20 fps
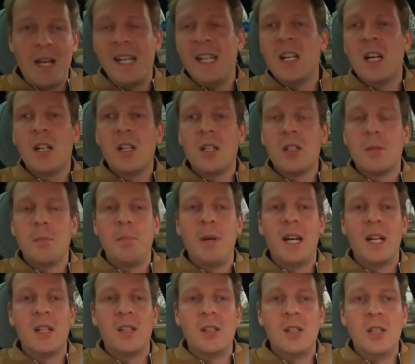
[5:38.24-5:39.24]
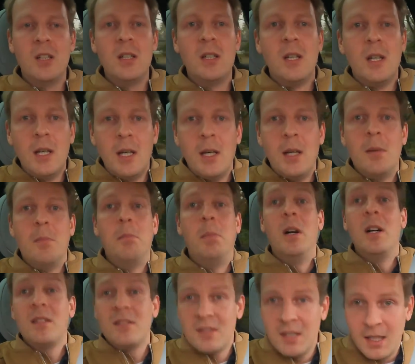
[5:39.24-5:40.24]
any other competitor.
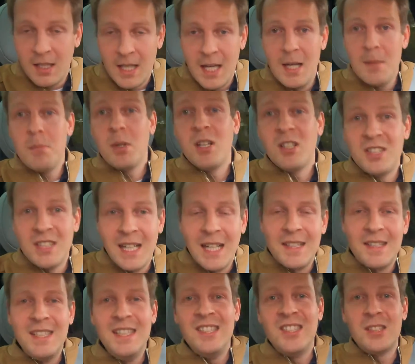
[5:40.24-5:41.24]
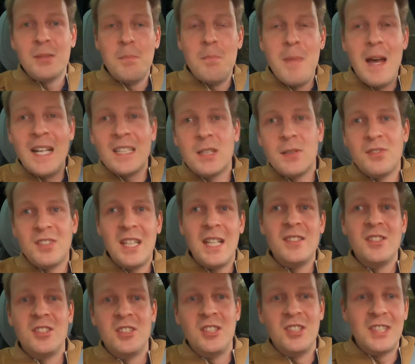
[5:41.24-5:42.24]
But again, because you got these massive
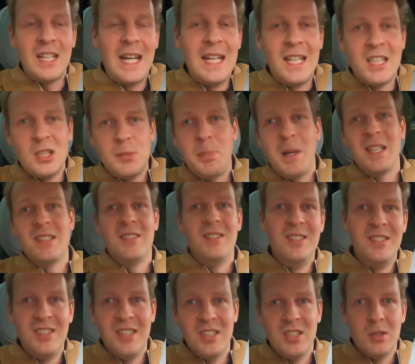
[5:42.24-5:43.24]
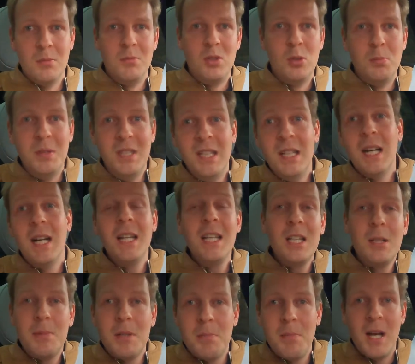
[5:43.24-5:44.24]
sensors, I expect the system to be a
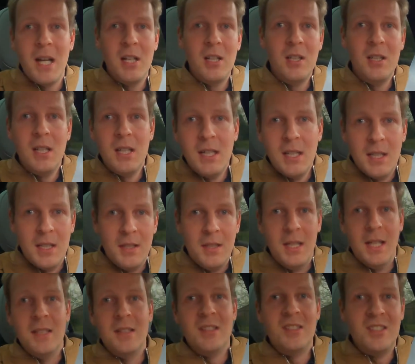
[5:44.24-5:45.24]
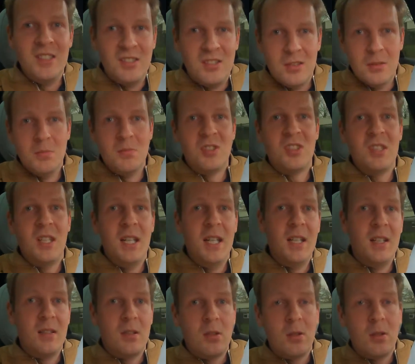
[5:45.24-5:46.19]
little bit better than the systems in